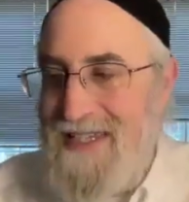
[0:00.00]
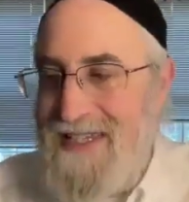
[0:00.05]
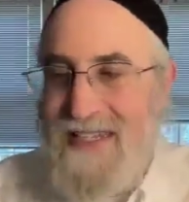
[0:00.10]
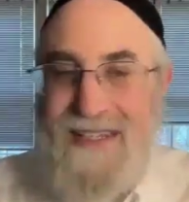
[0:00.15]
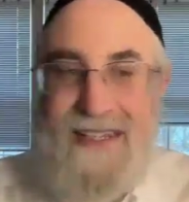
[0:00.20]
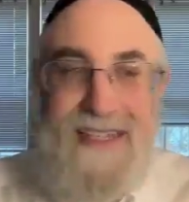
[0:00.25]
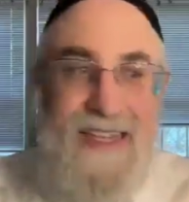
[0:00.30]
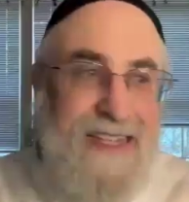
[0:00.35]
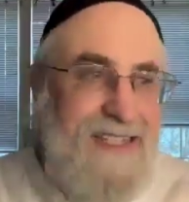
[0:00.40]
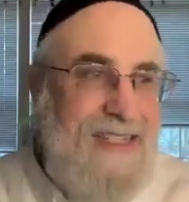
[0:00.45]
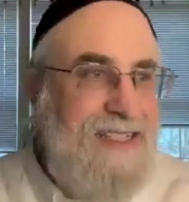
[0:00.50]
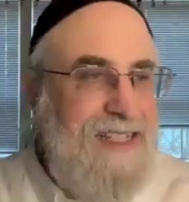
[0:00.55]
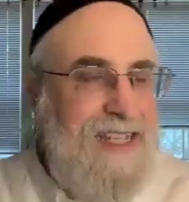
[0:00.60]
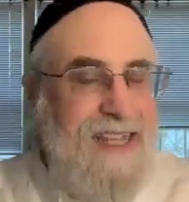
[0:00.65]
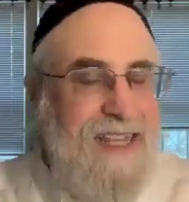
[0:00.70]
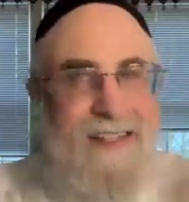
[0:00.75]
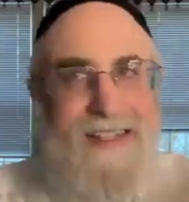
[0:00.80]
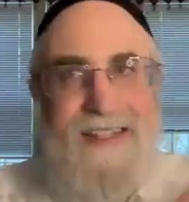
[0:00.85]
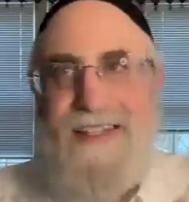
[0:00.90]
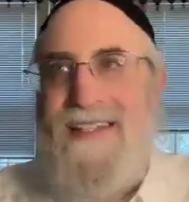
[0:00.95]
did this and
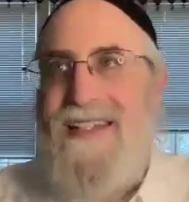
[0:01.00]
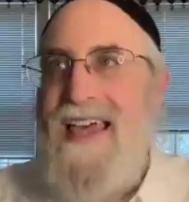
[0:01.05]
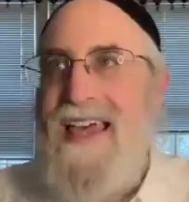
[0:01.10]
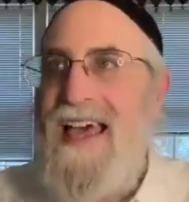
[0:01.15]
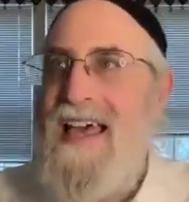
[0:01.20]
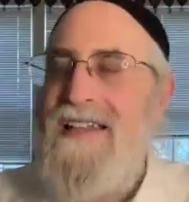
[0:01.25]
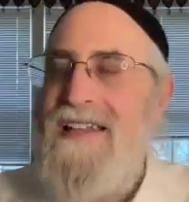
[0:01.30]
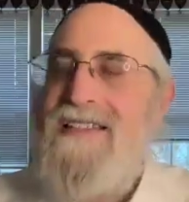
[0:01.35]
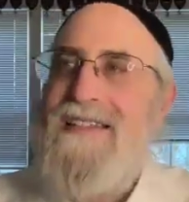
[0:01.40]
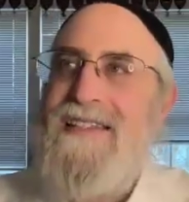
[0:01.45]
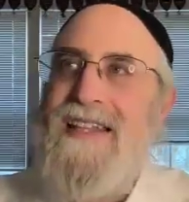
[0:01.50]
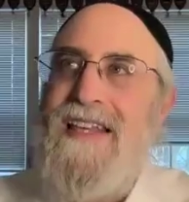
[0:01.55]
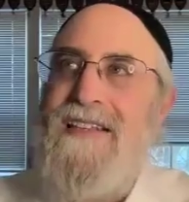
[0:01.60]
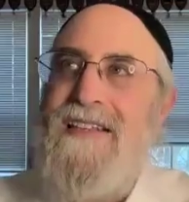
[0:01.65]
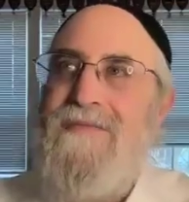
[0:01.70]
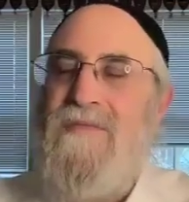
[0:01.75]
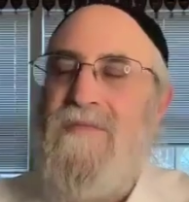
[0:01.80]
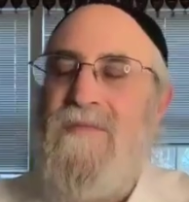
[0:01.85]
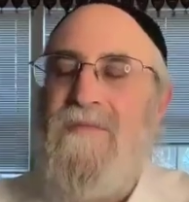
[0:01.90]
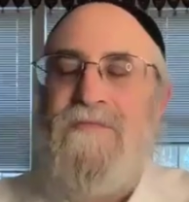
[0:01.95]
they did that
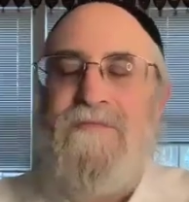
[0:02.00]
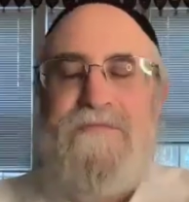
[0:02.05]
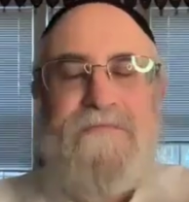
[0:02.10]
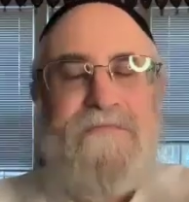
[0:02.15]
and